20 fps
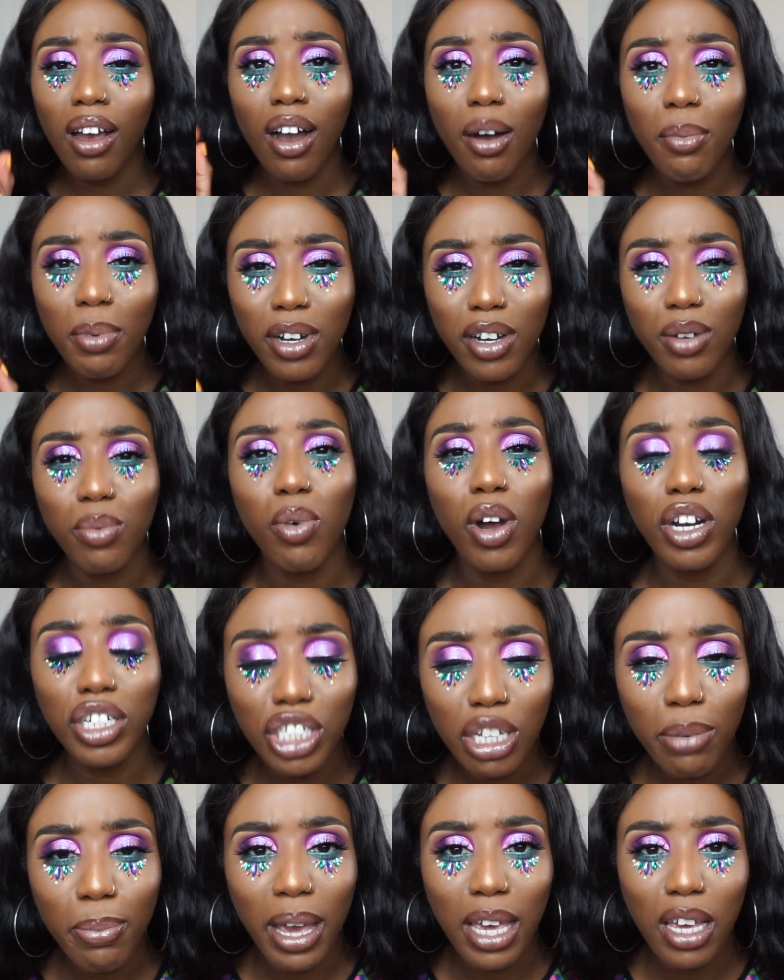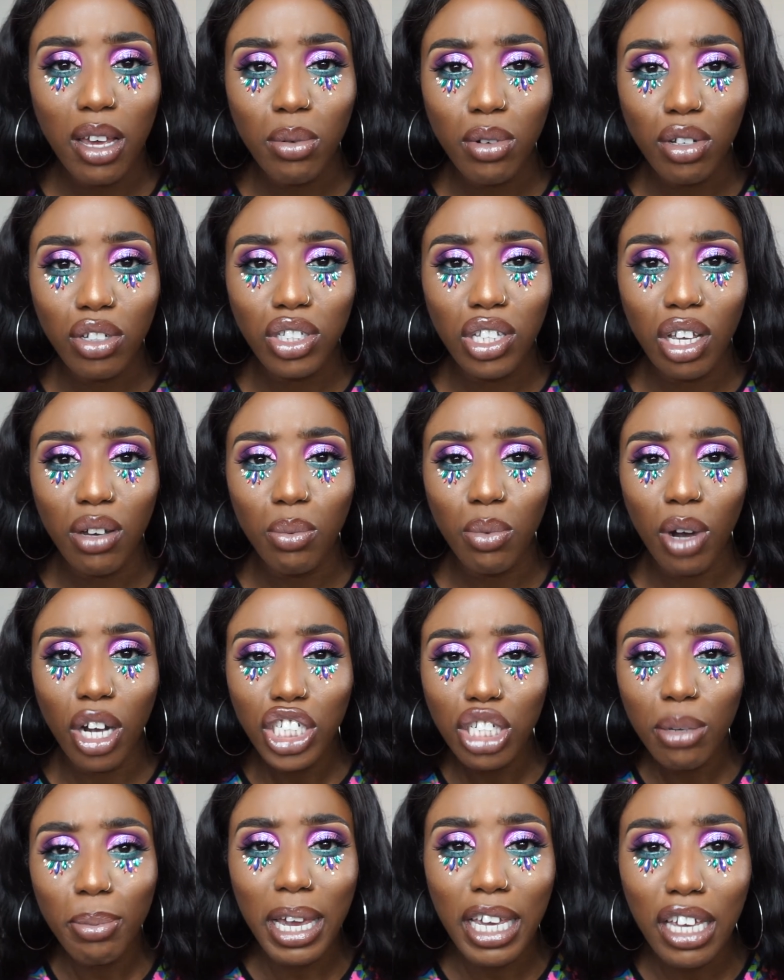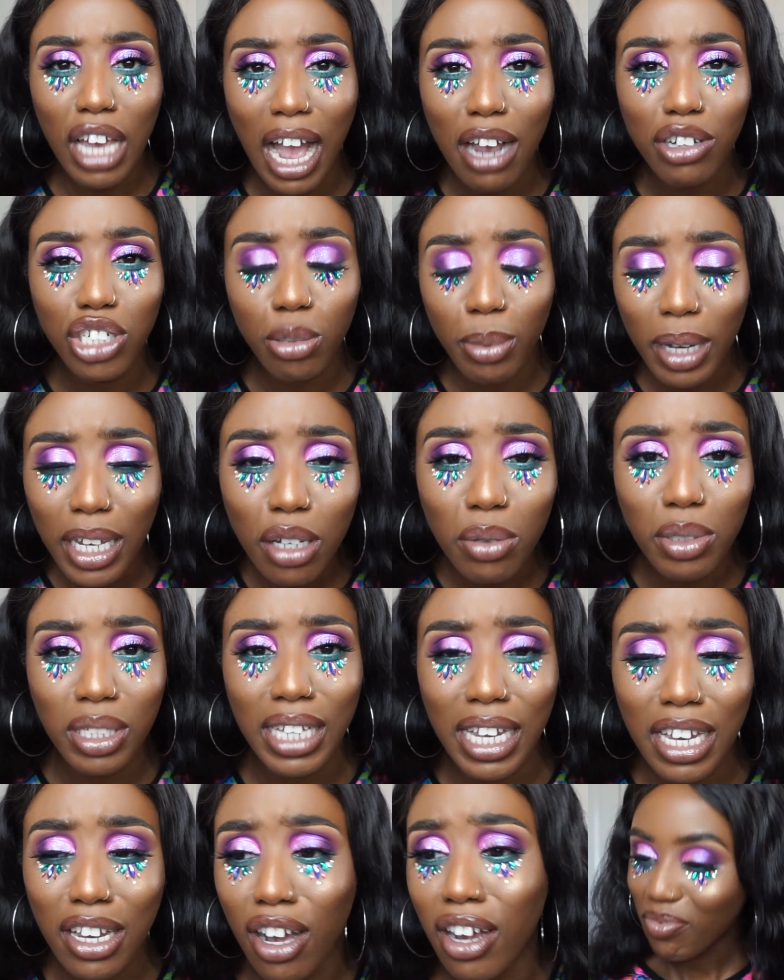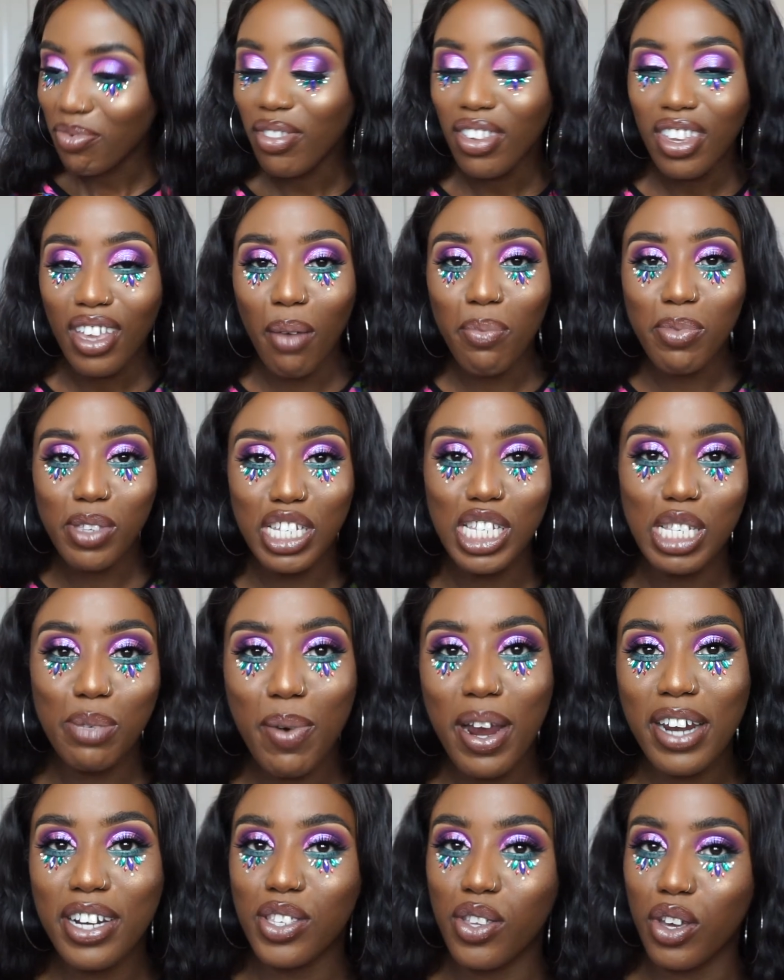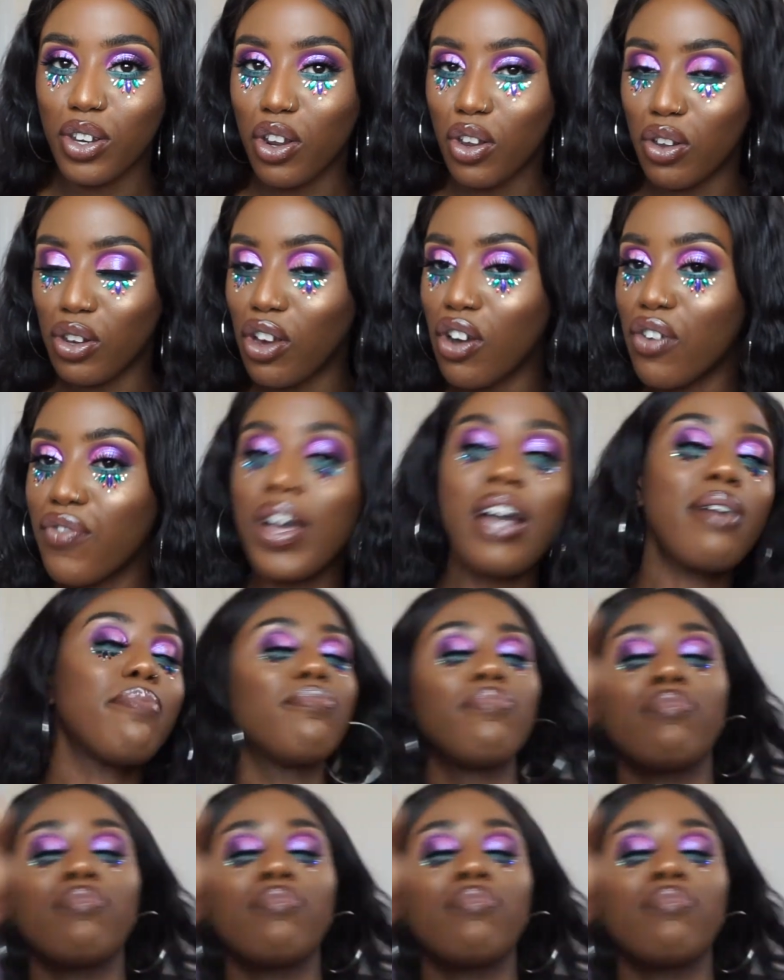Oh my god, why does your makeup look so, how's your makeup stay on? I'm just gonna spray this on all over.